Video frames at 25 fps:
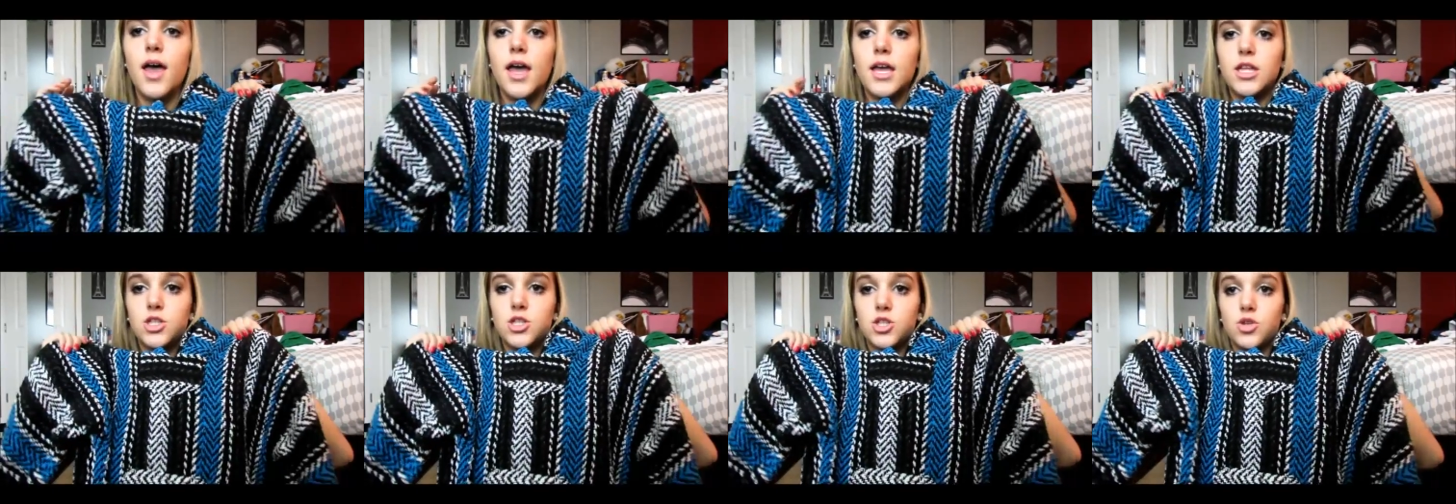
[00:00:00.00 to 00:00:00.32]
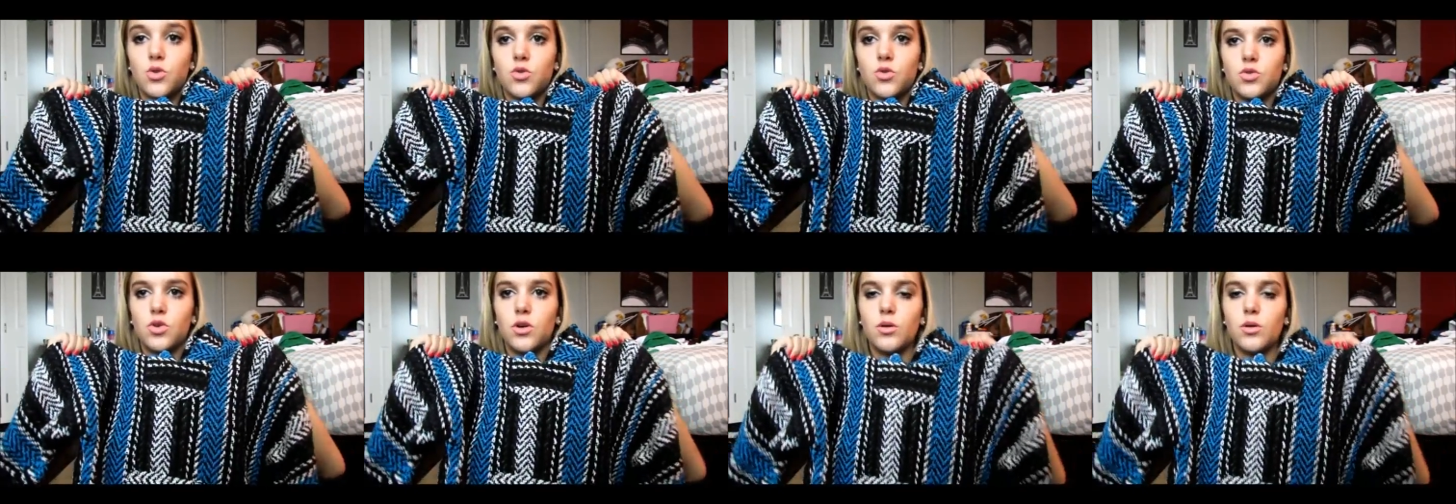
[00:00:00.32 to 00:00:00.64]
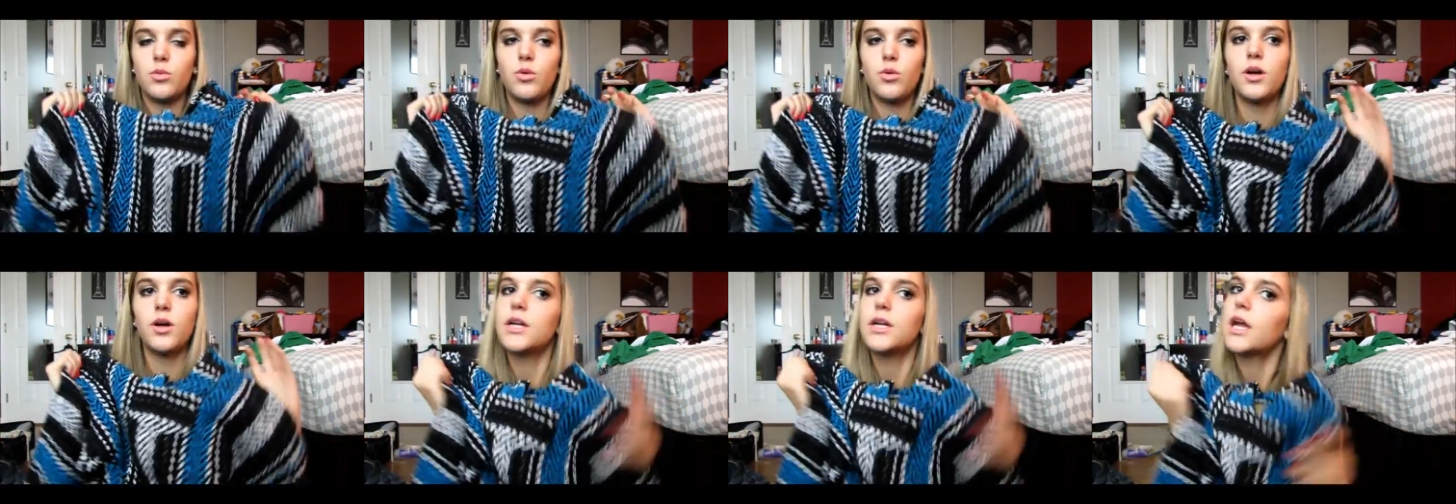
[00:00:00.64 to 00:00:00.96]
and so
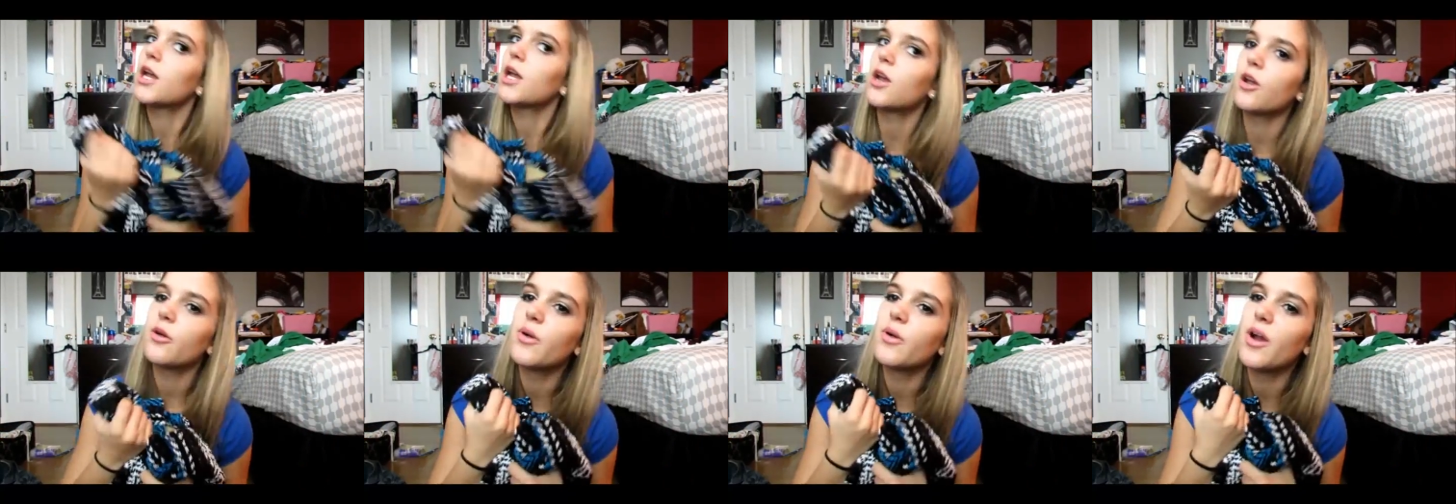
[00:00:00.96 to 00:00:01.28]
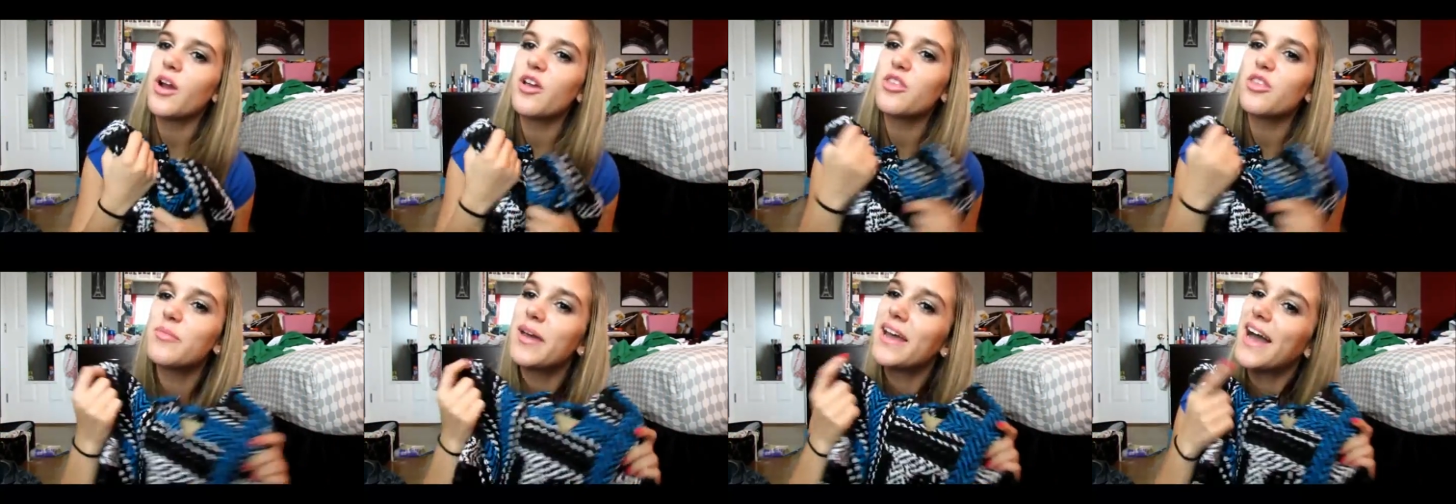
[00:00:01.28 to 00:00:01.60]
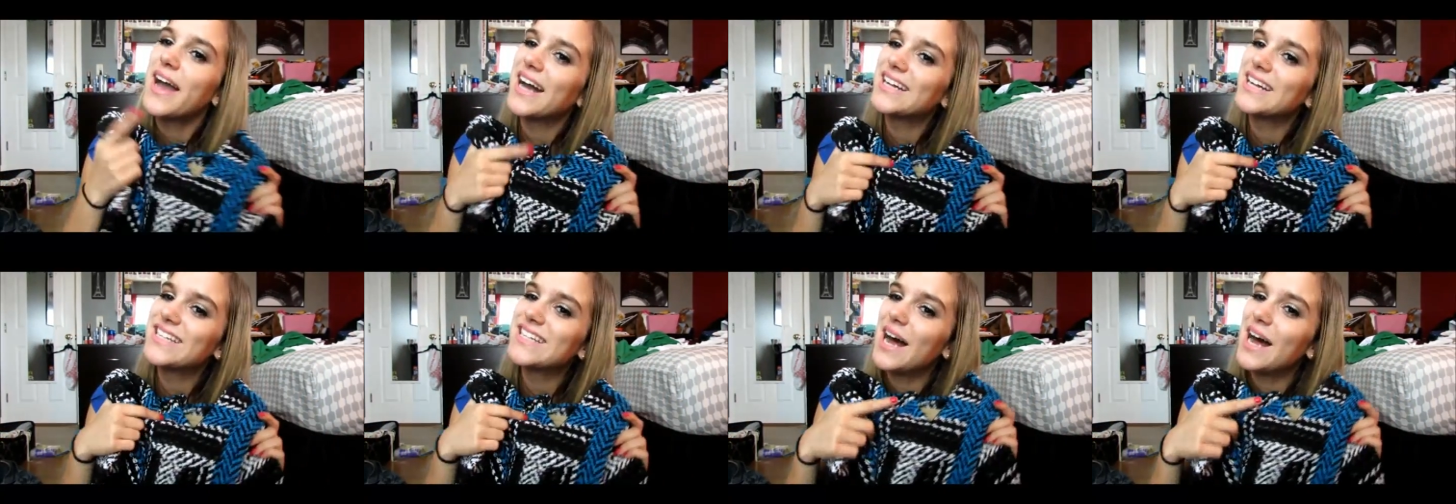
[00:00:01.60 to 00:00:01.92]
adorable, and I can wear it with my
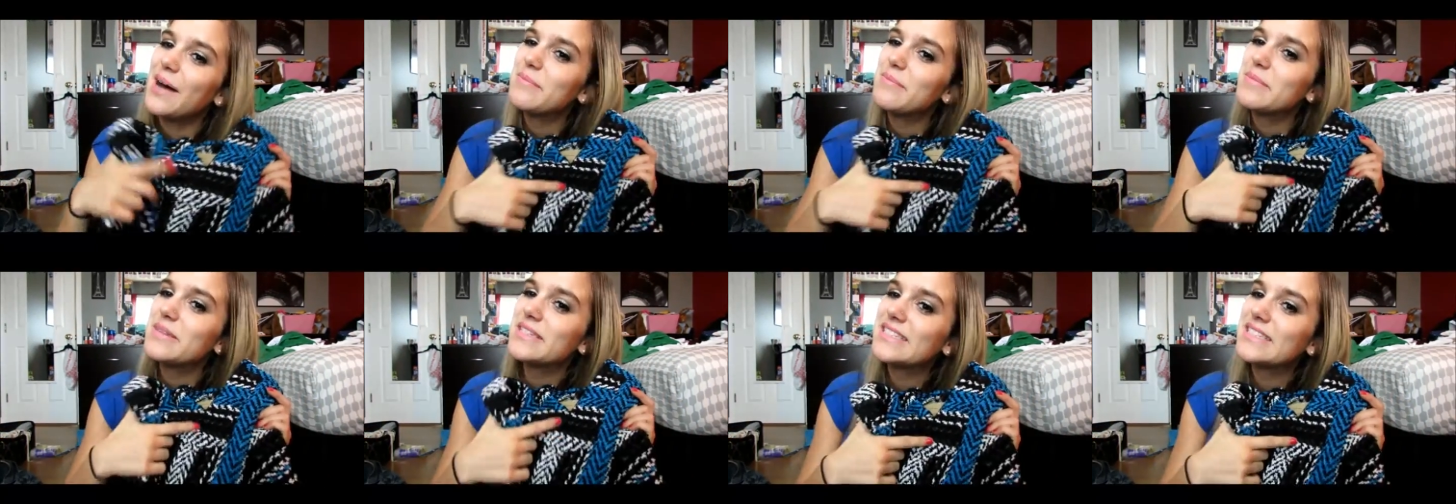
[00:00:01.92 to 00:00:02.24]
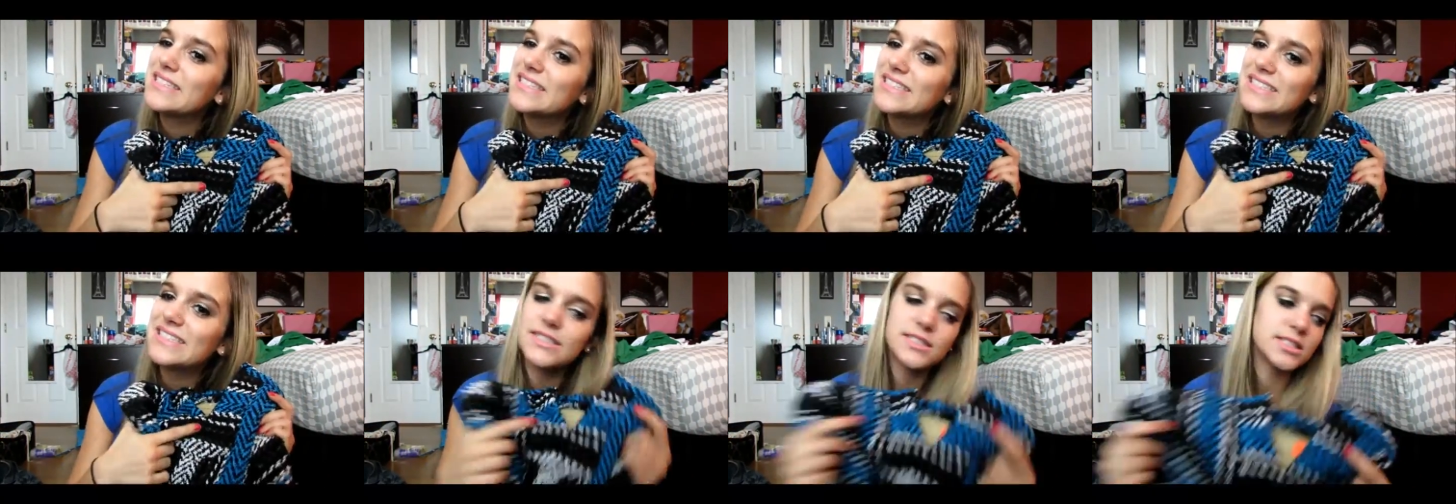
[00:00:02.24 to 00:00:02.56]
high tops.